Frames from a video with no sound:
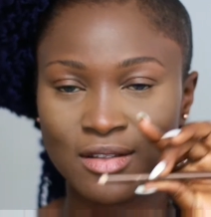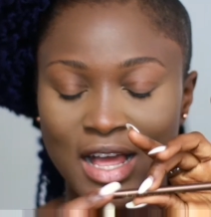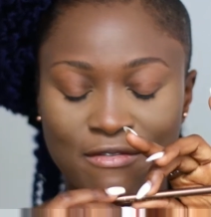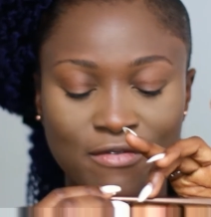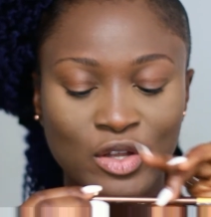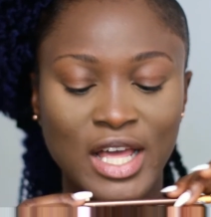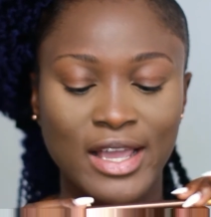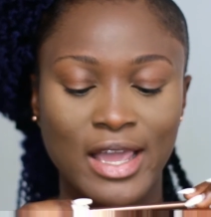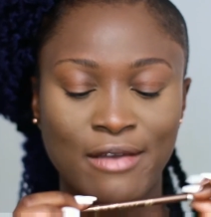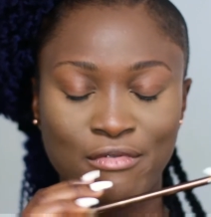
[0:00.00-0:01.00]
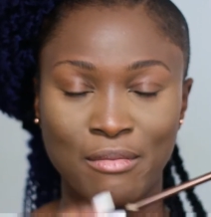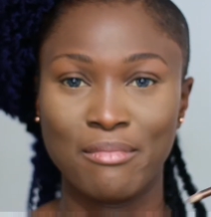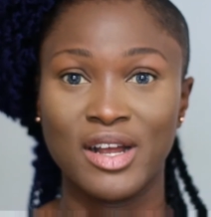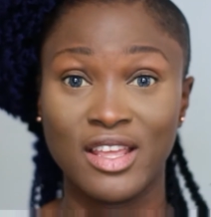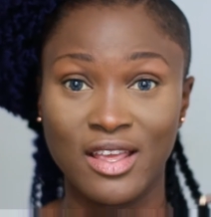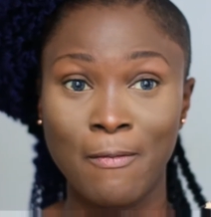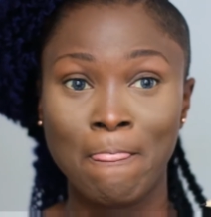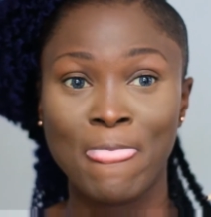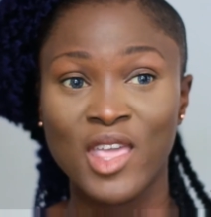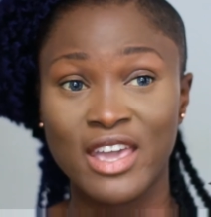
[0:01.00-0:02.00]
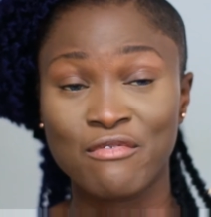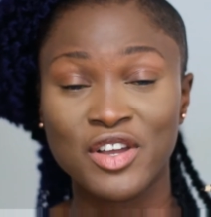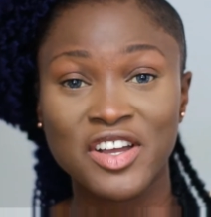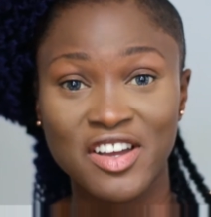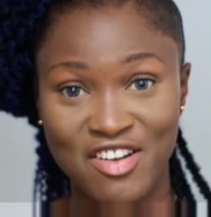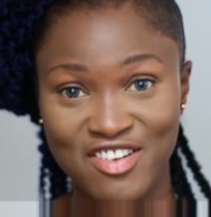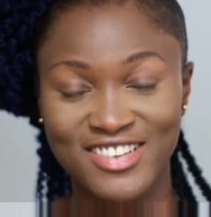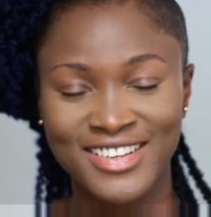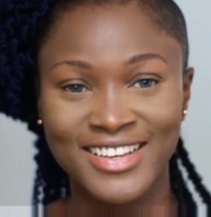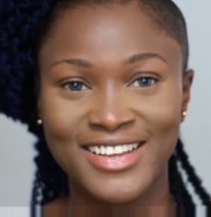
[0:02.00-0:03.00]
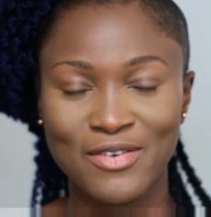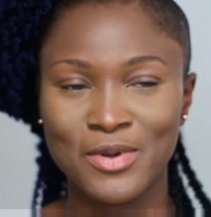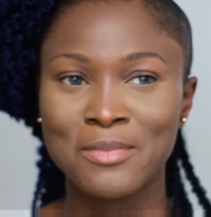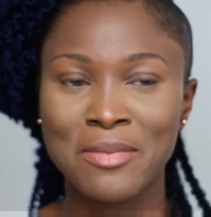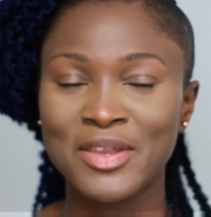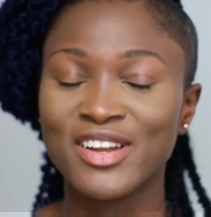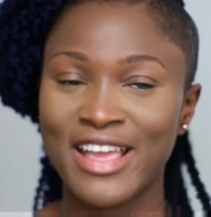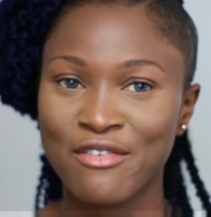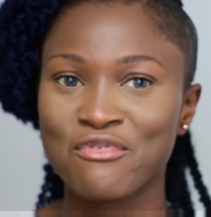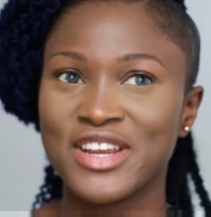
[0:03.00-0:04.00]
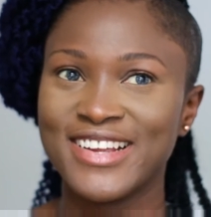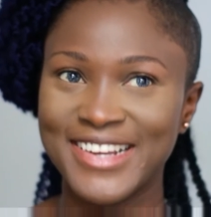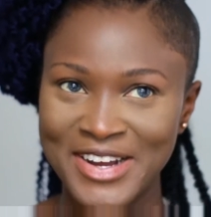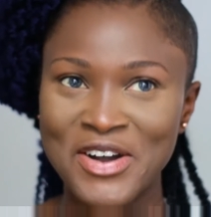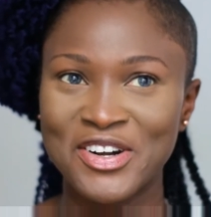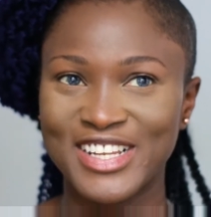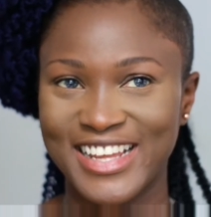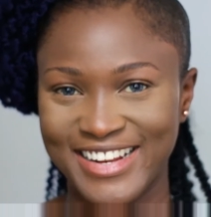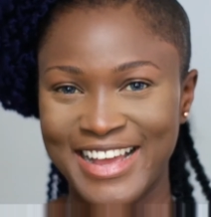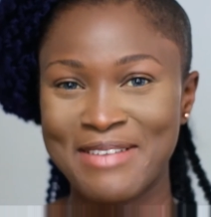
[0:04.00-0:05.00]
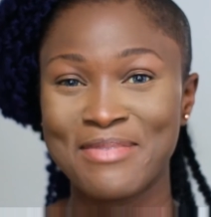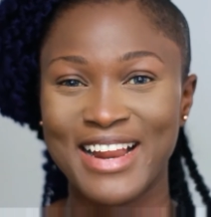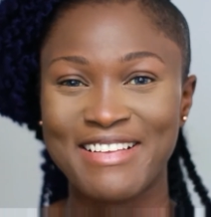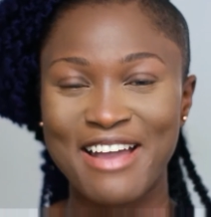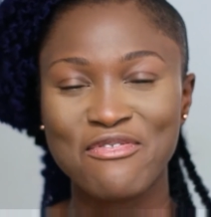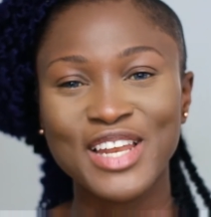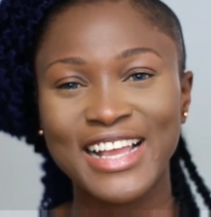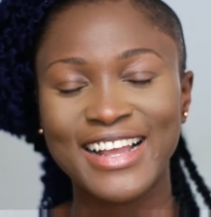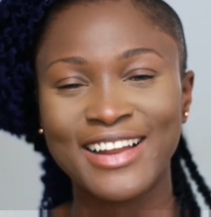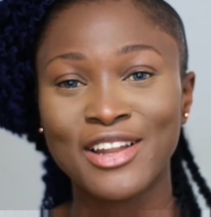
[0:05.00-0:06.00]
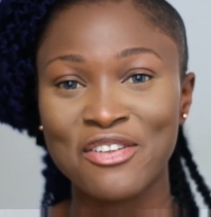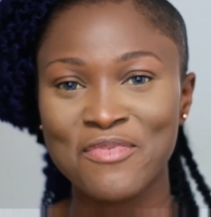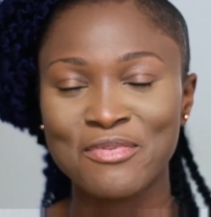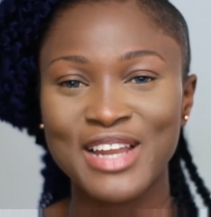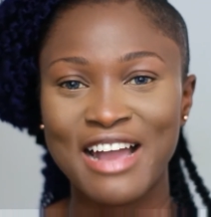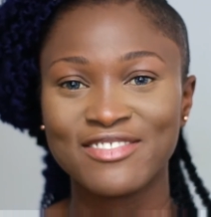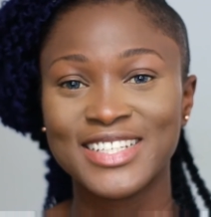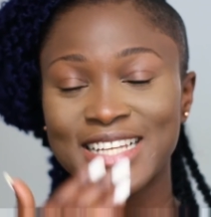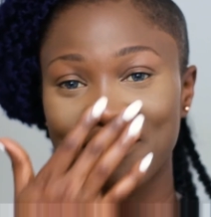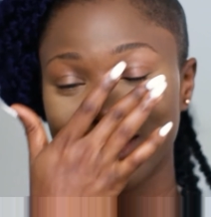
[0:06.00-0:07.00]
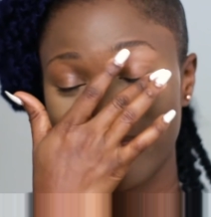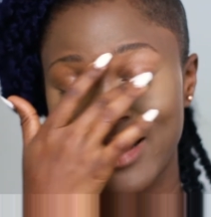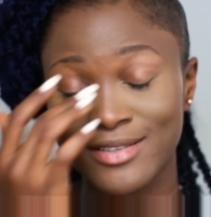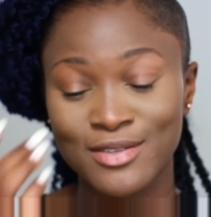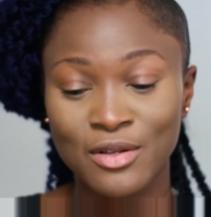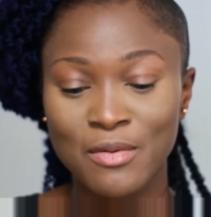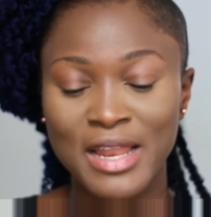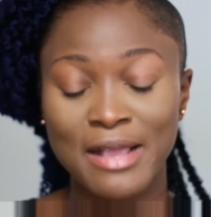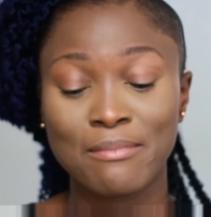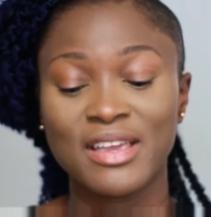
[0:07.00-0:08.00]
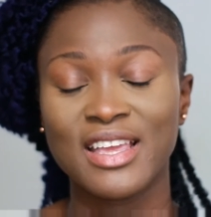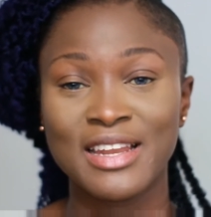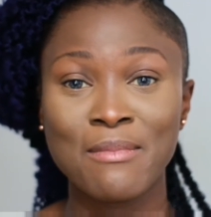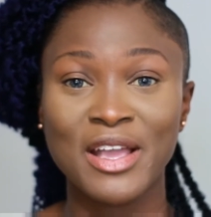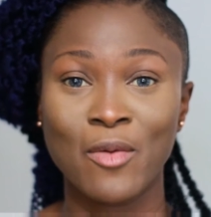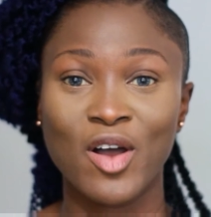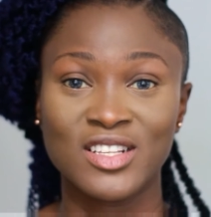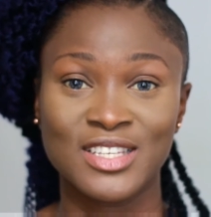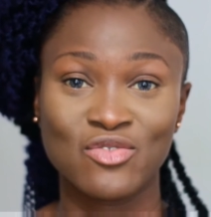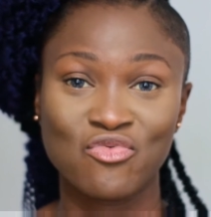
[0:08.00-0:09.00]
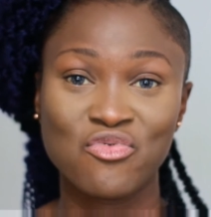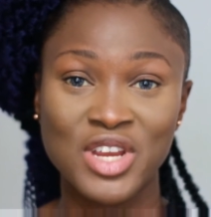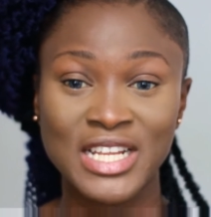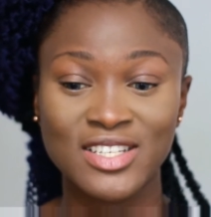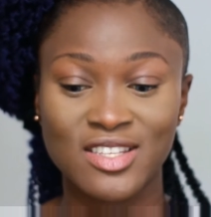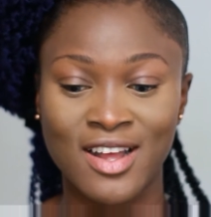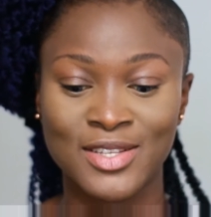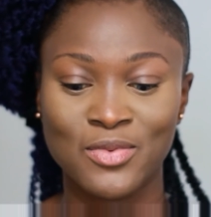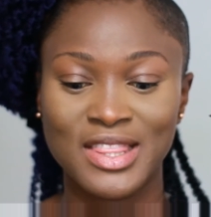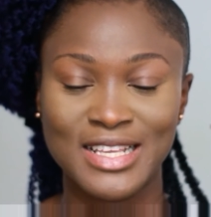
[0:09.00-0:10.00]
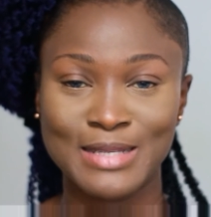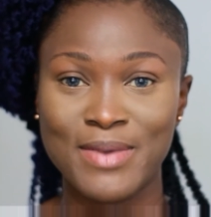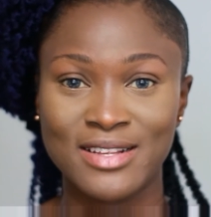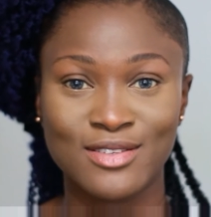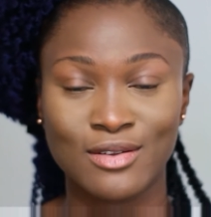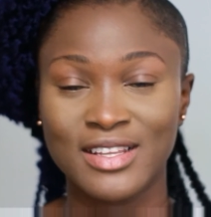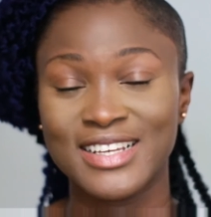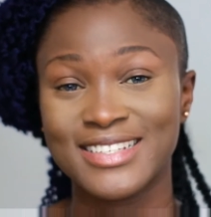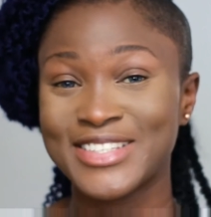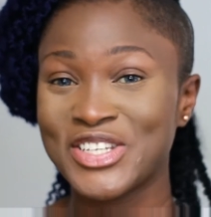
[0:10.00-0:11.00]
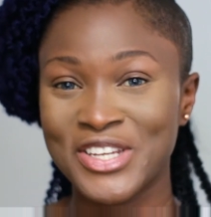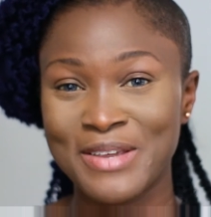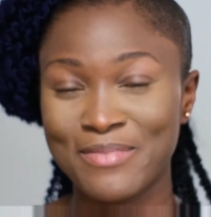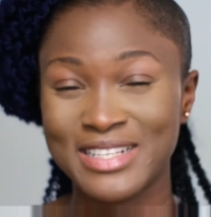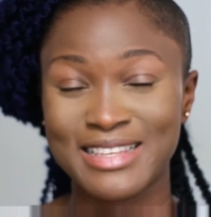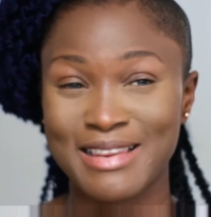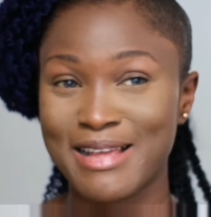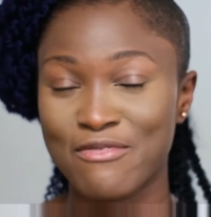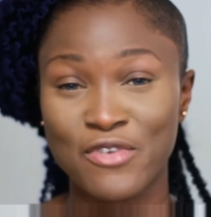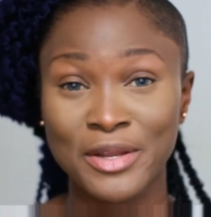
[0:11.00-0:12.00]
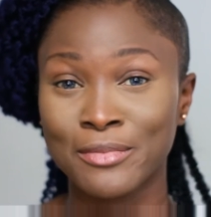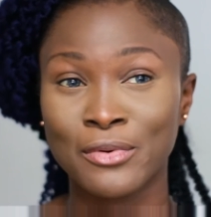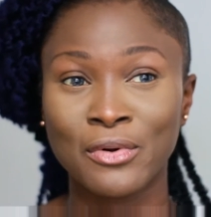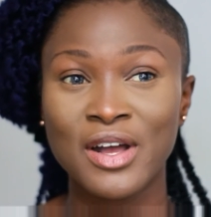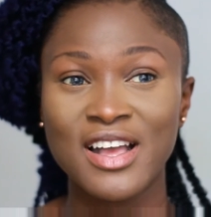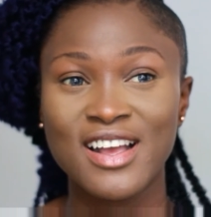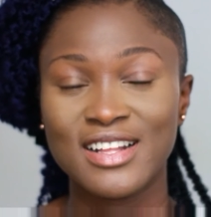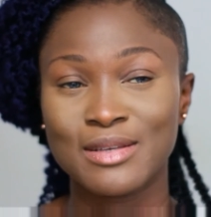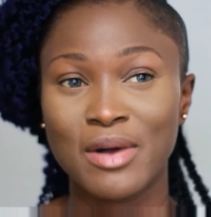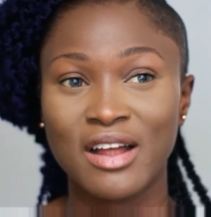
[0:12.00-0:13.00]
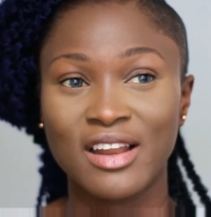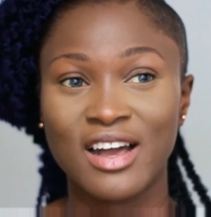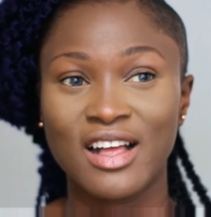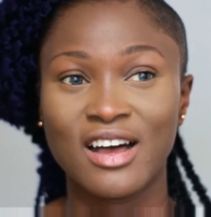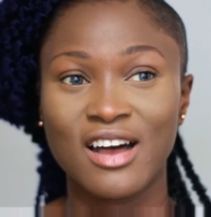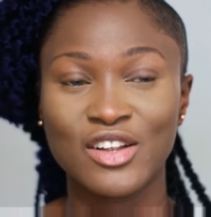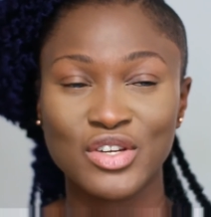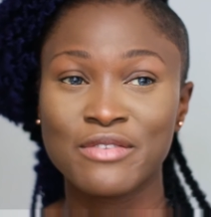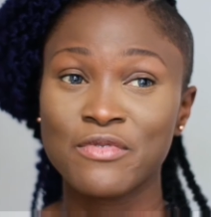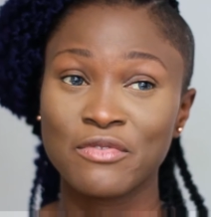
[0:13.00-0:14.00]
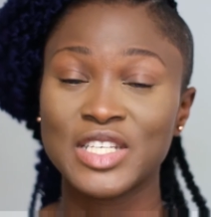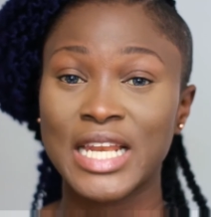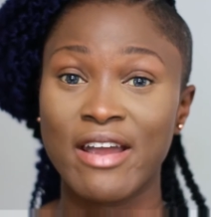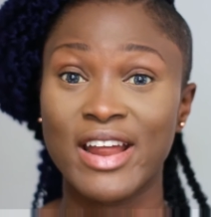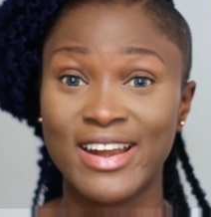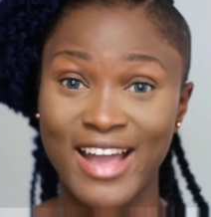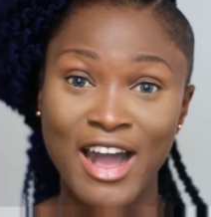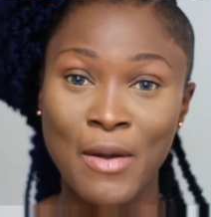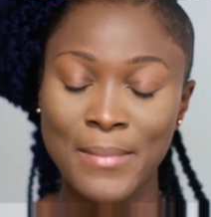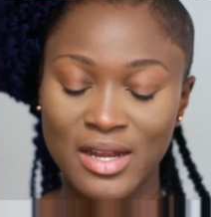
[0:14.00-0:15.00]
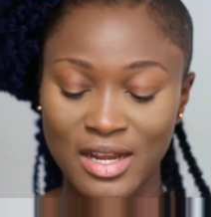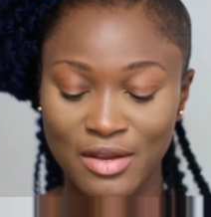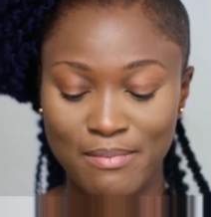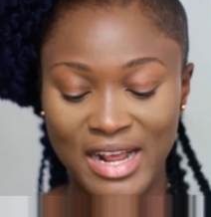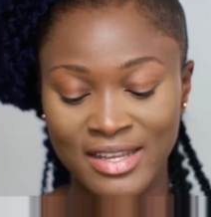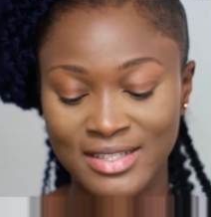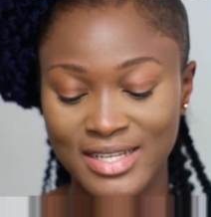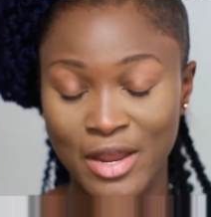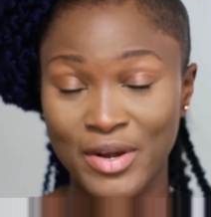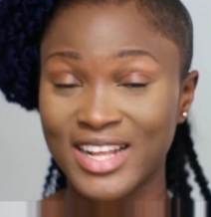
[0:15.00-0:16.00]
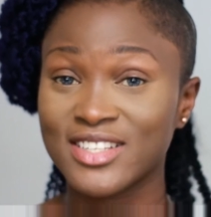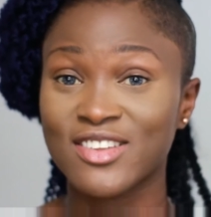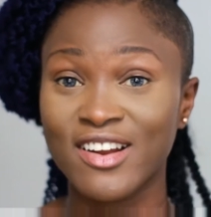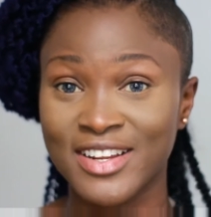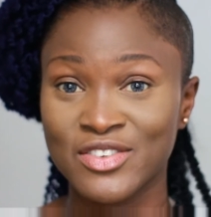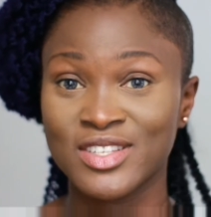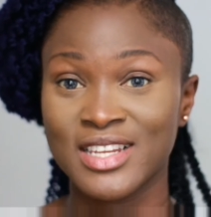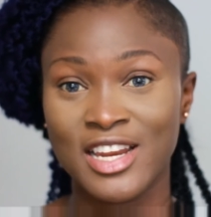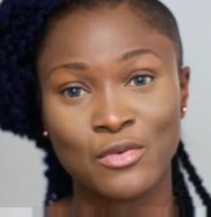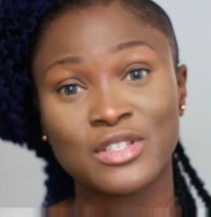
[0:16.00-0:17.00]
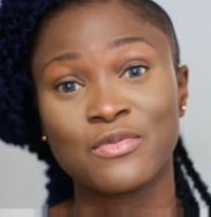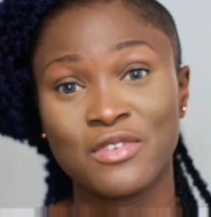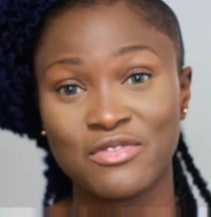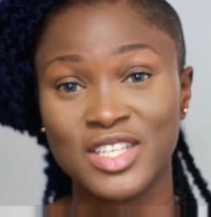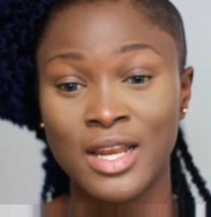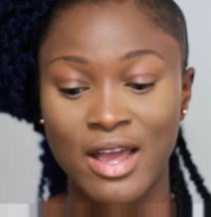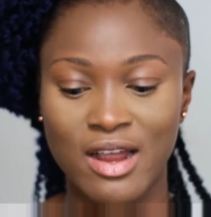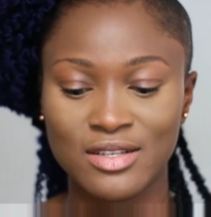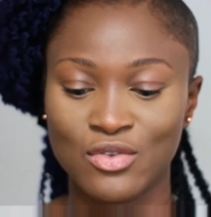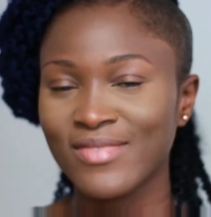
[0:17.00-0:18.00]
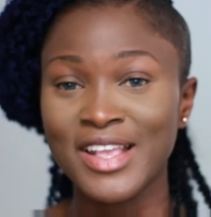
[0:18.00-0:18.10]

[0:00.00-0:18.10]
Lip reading: I feel like everybody, every girl, well maybe not every girl like that, but I feel like a lot of people have the Davis pencil. Like beginner makeup artists really start with this pencil. It's cheap, it's affordable, it's about 150 naira now, but back in the day when I started using it, it was 50 naira.